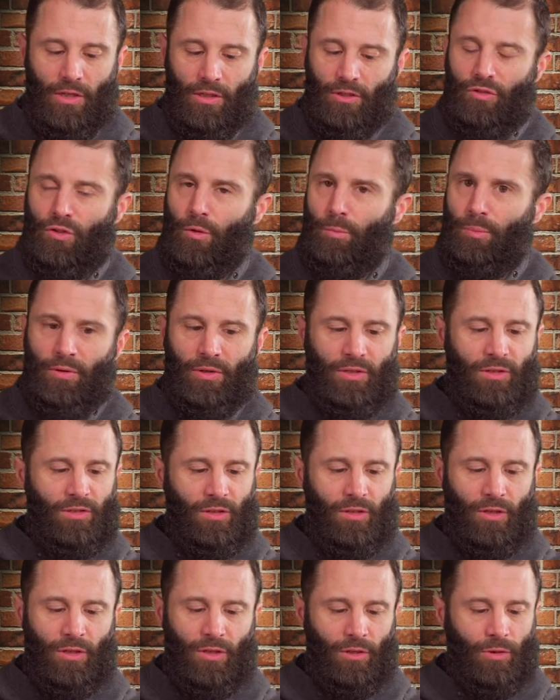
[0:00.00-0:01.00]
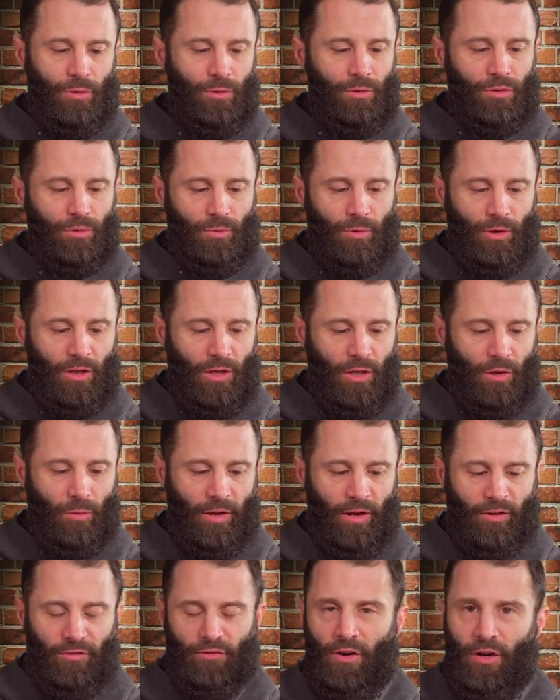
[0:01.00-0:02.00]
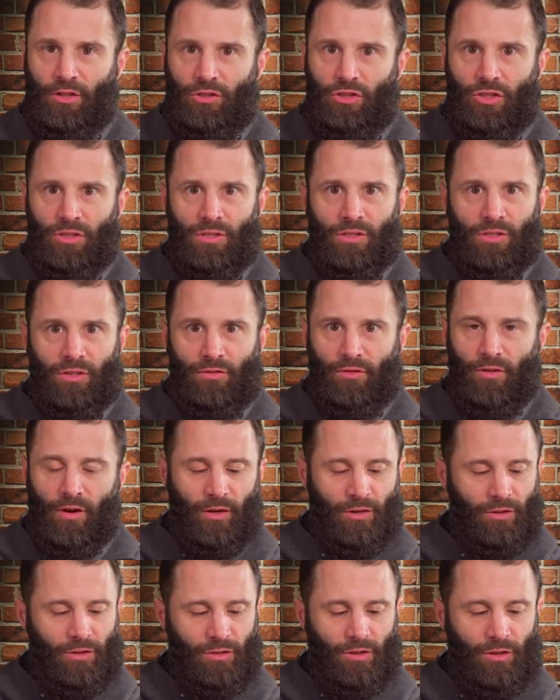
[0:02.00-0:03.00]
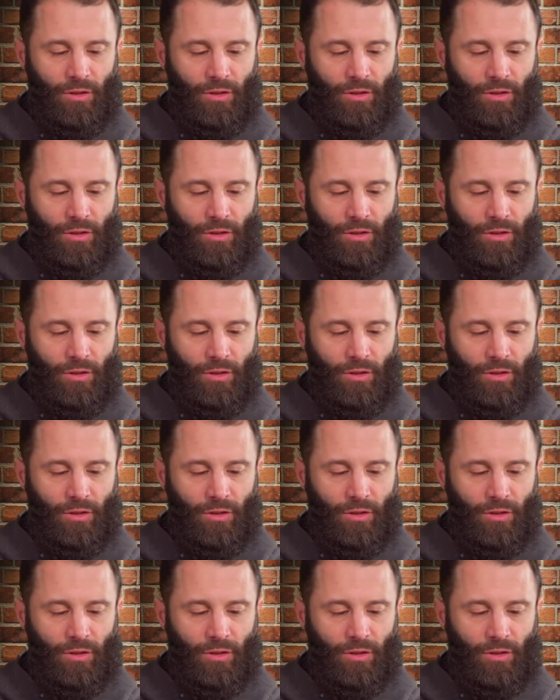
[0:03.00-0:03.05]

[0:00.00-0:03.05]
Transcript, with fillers: Super easy to use, really quick functions as far as,